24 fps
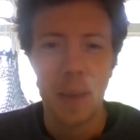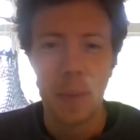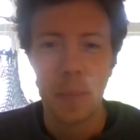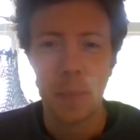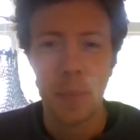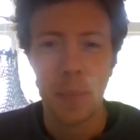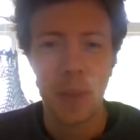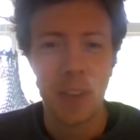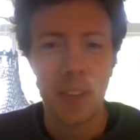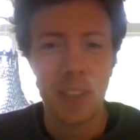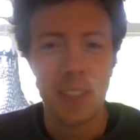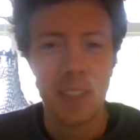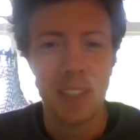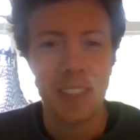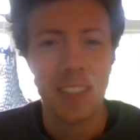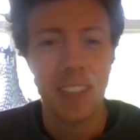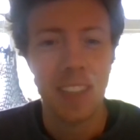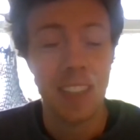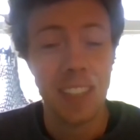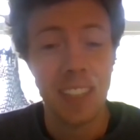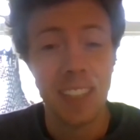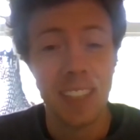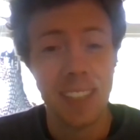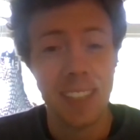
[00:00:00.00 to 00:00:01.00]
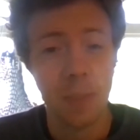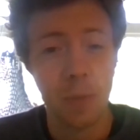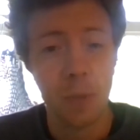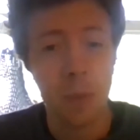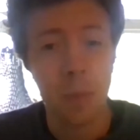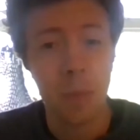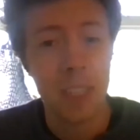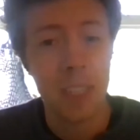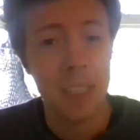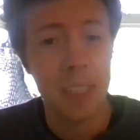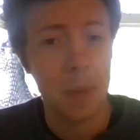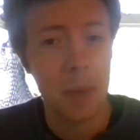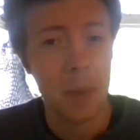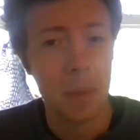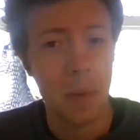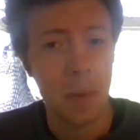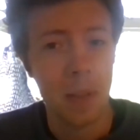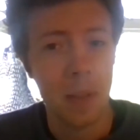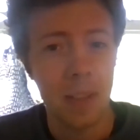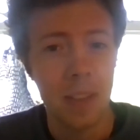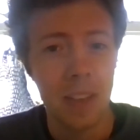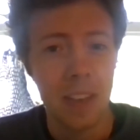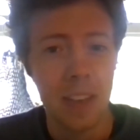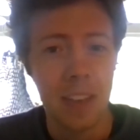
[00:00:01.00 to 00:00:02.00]
because the things that would please
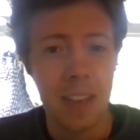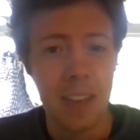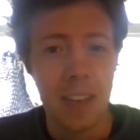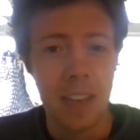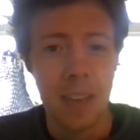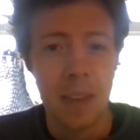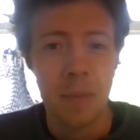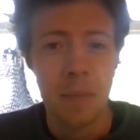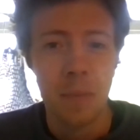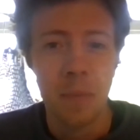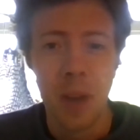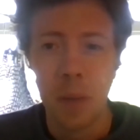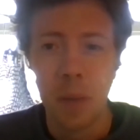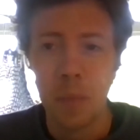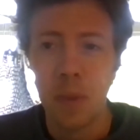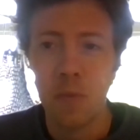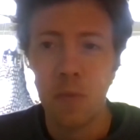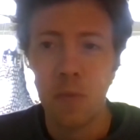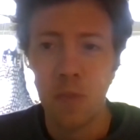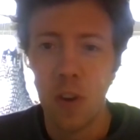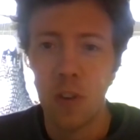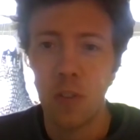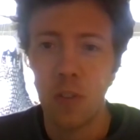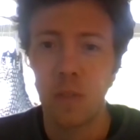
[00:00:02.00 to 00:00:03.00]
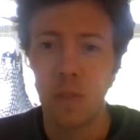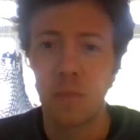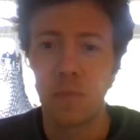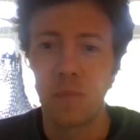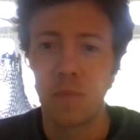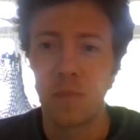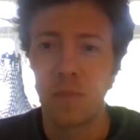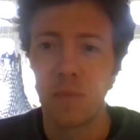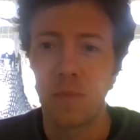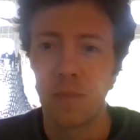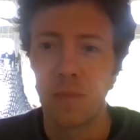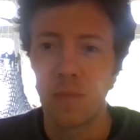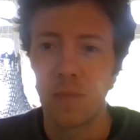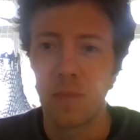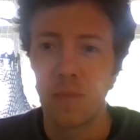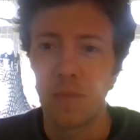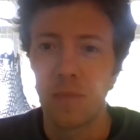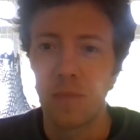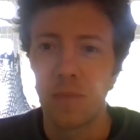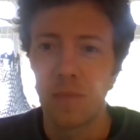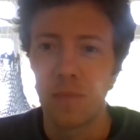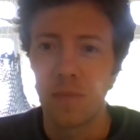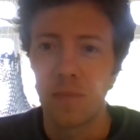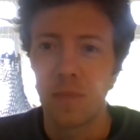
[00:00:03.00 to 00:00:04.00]
people might be wrong.
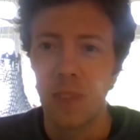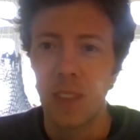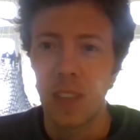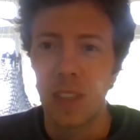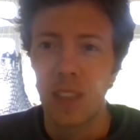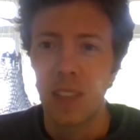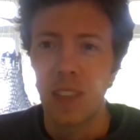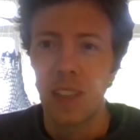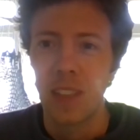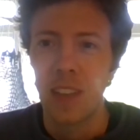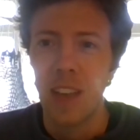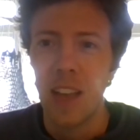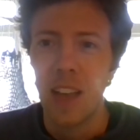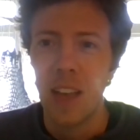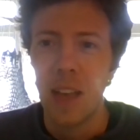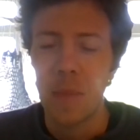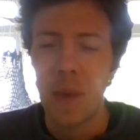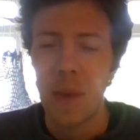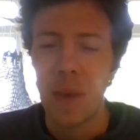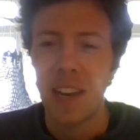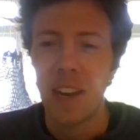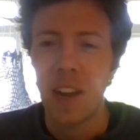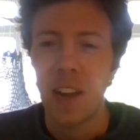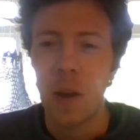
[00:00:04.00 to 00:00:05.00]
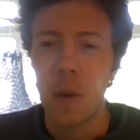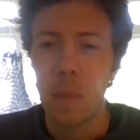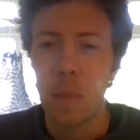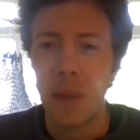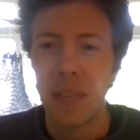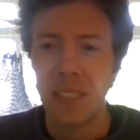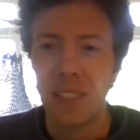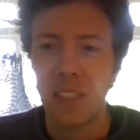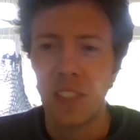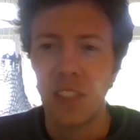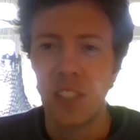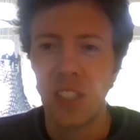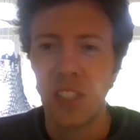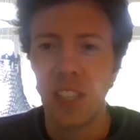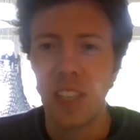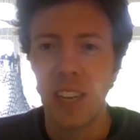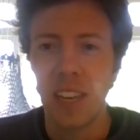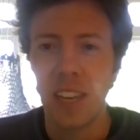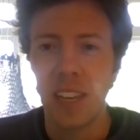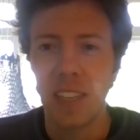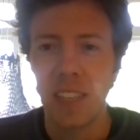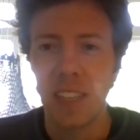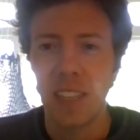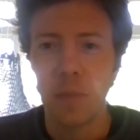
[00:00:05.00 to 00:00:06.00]
Um, and our passage
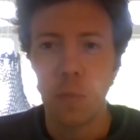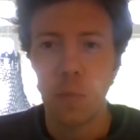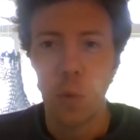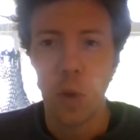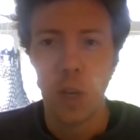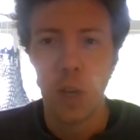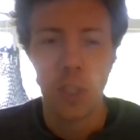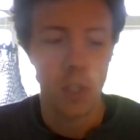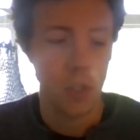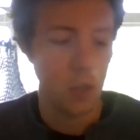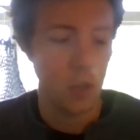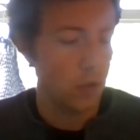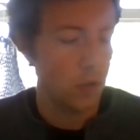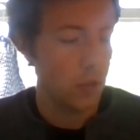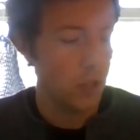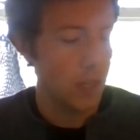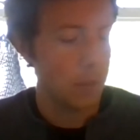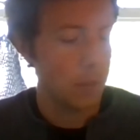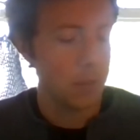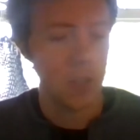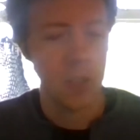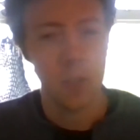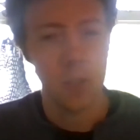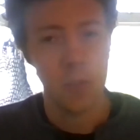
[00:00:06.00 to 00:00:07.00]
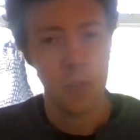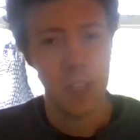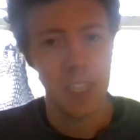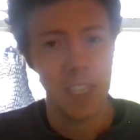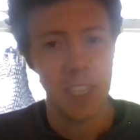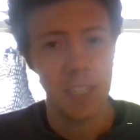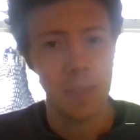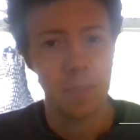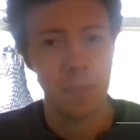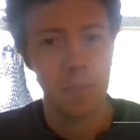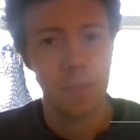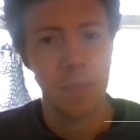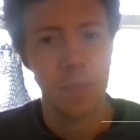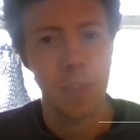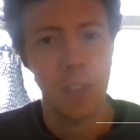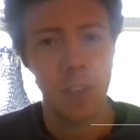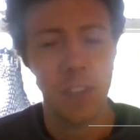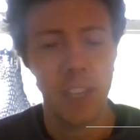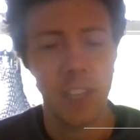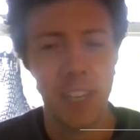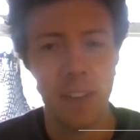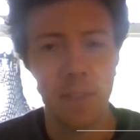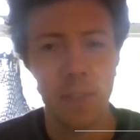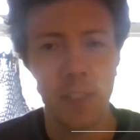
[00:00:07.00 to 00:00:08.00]
today in 1 John chapter 3,
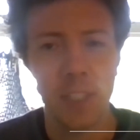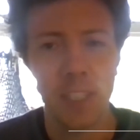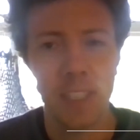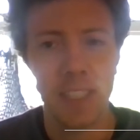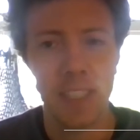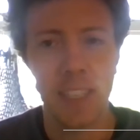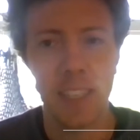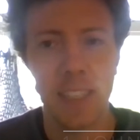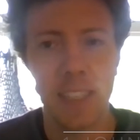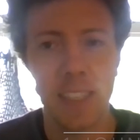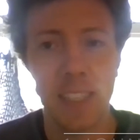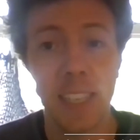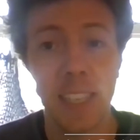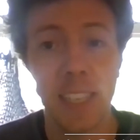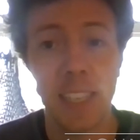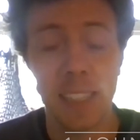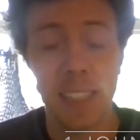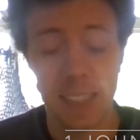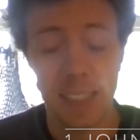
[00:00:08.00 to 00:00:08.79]
looking at verse 13, it